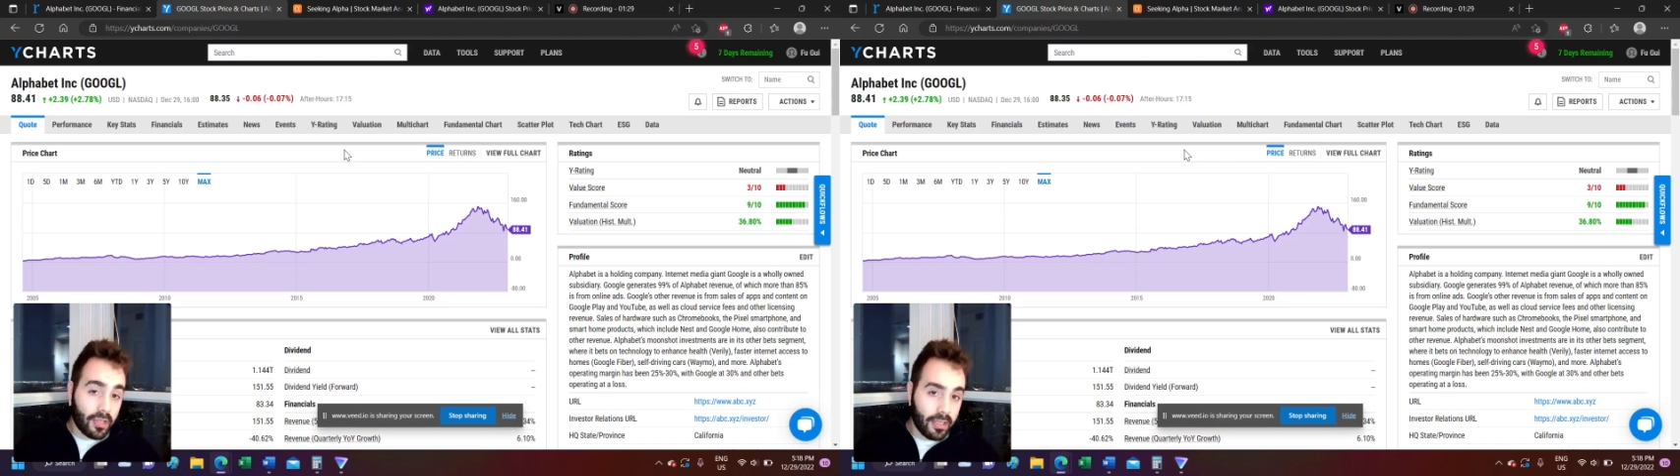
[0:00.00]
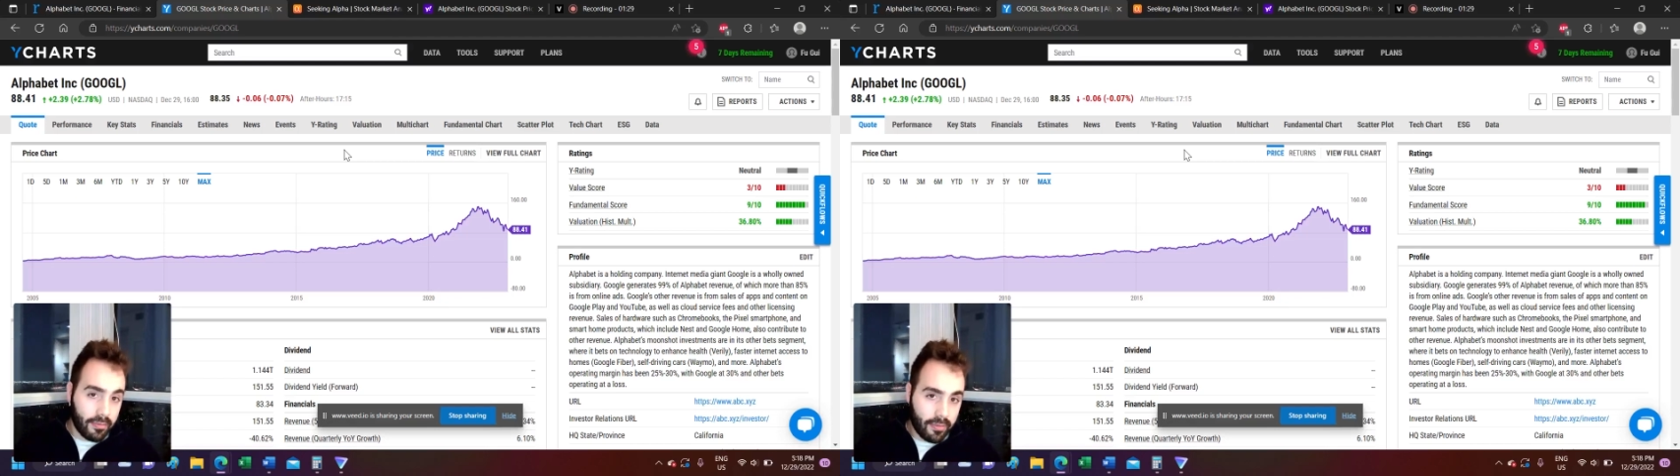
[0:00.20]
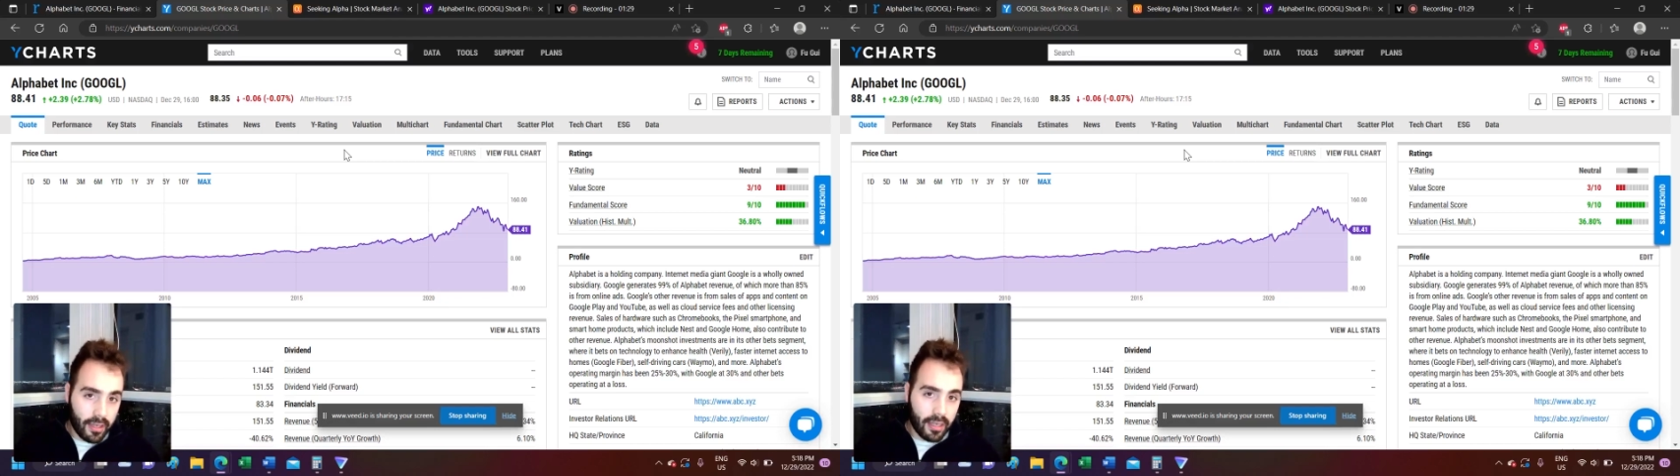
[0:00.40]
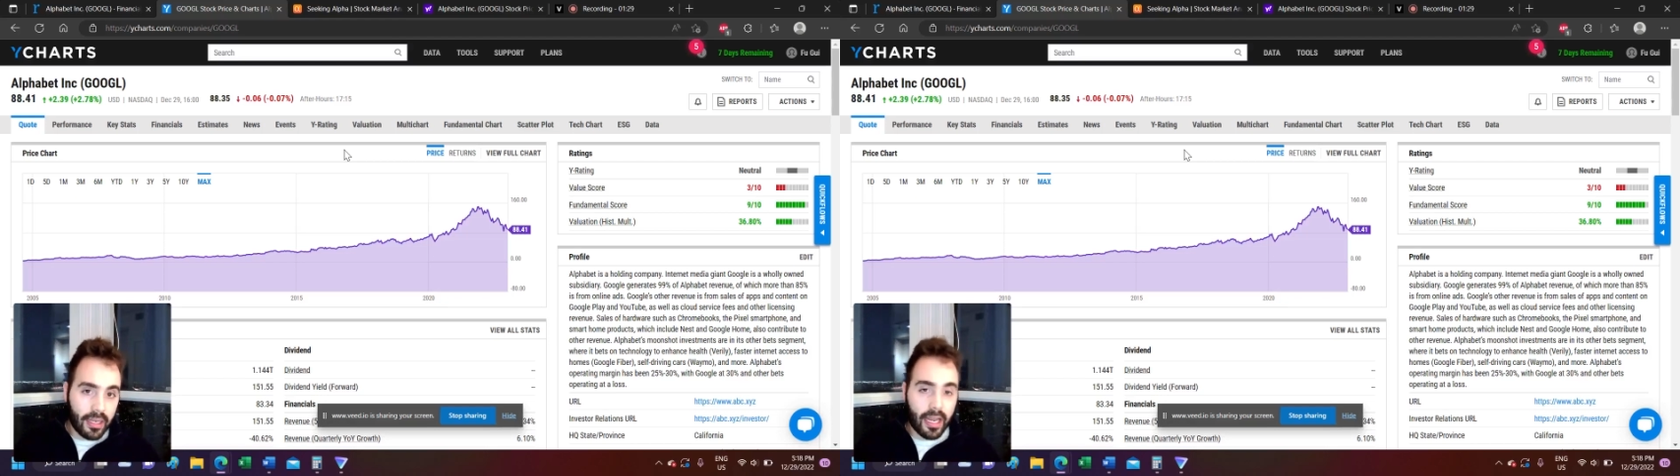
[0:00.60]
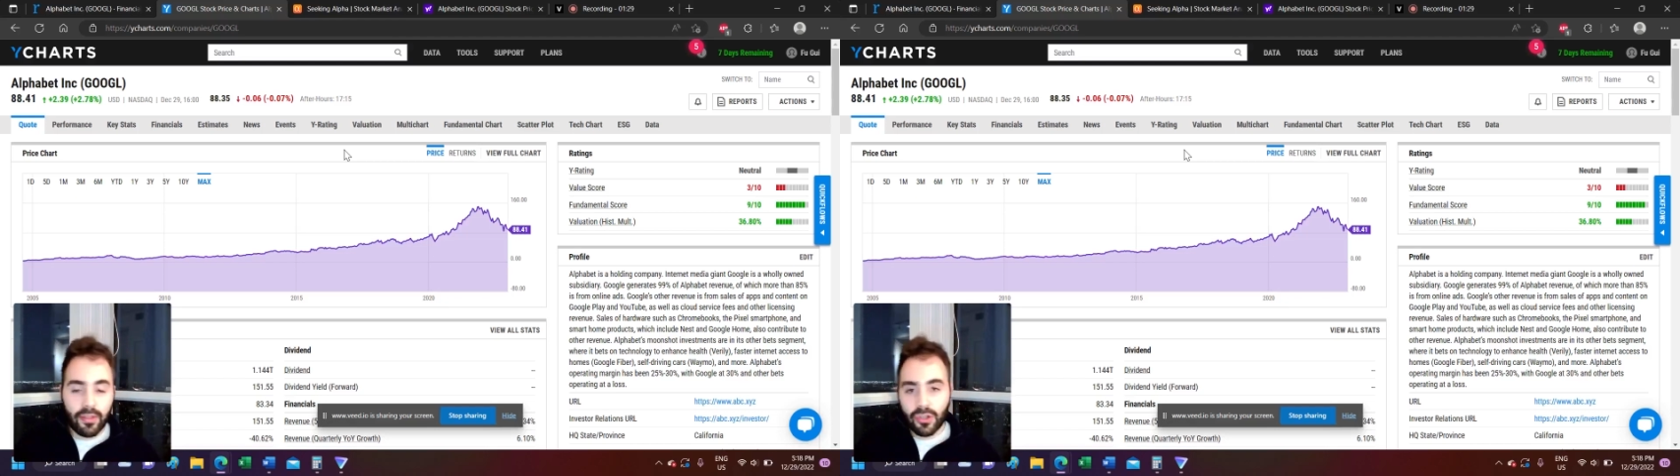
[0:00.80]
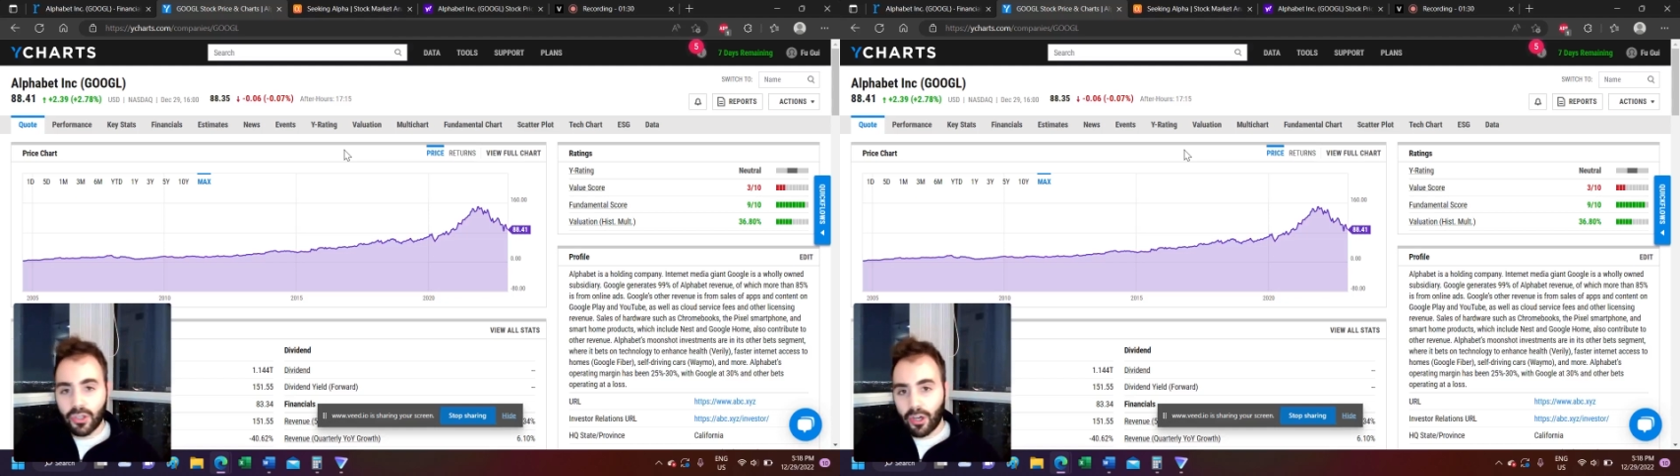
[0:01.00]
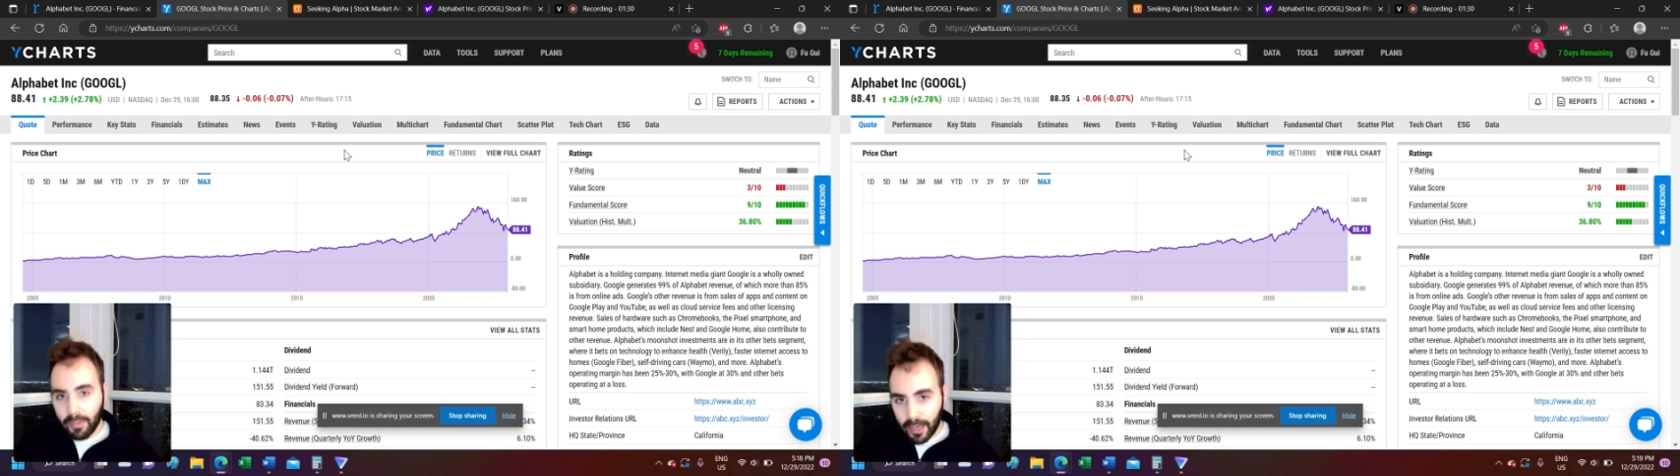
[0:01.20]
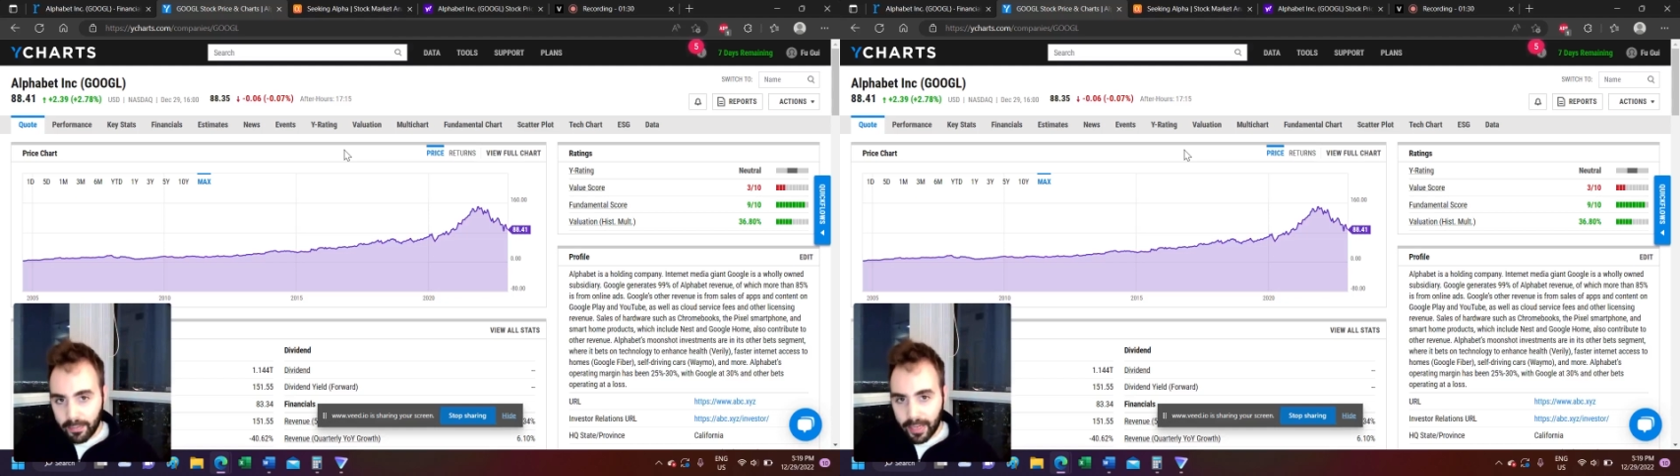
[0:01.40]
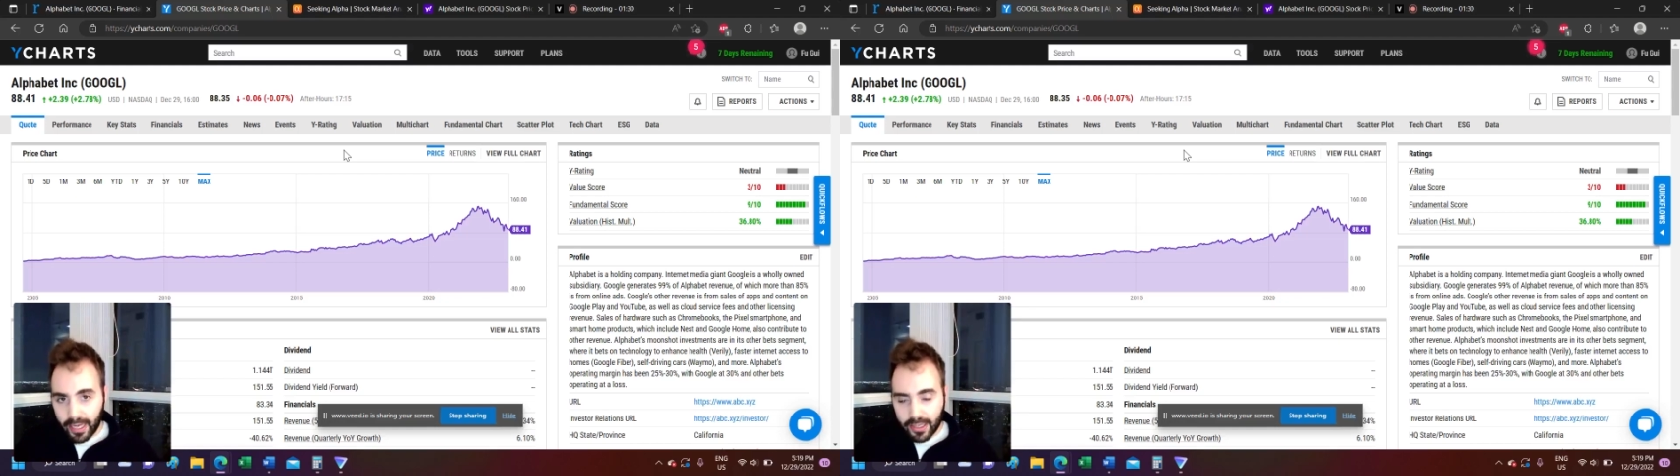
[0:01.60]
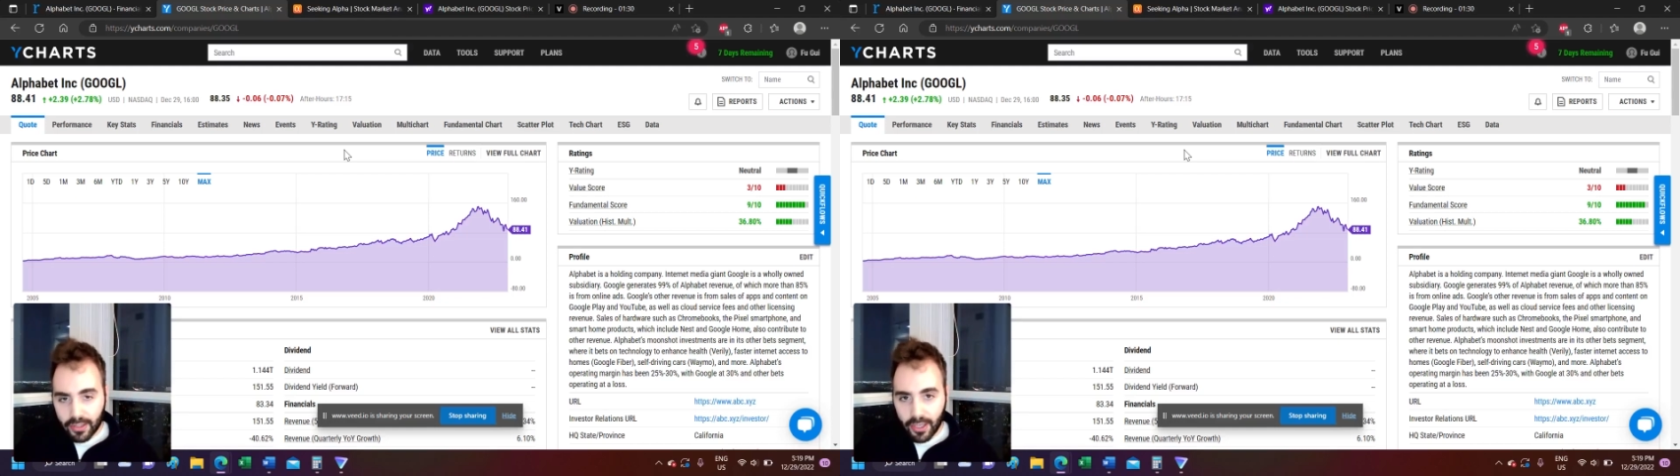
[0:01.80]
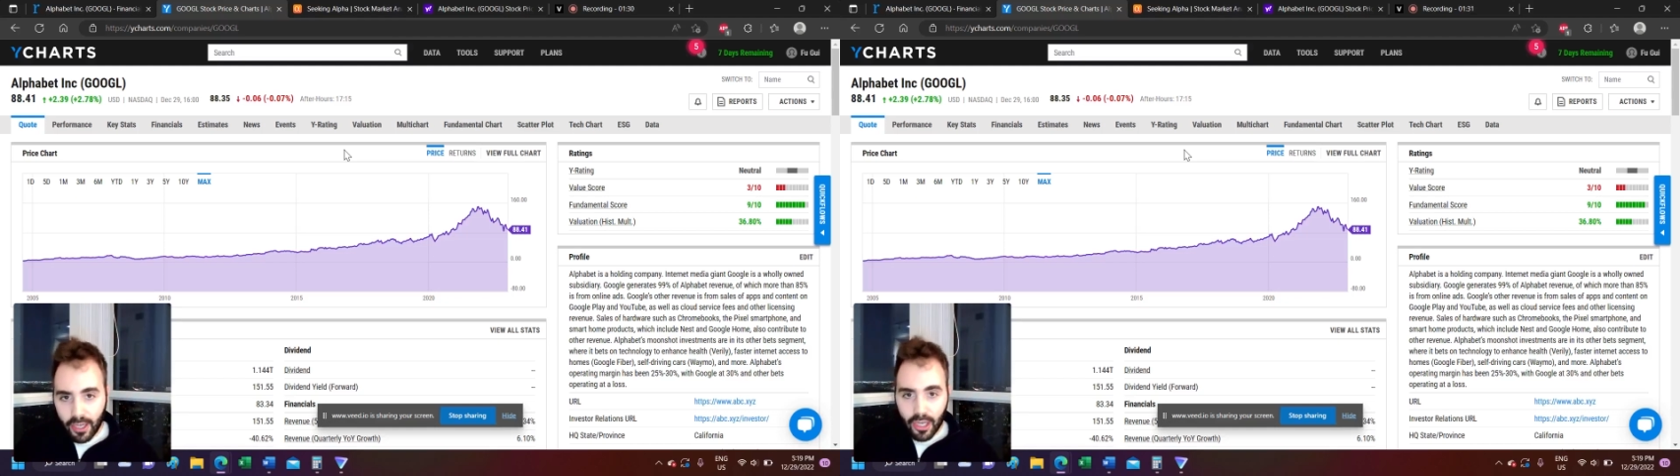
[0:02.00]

the dividend and the share buybacks.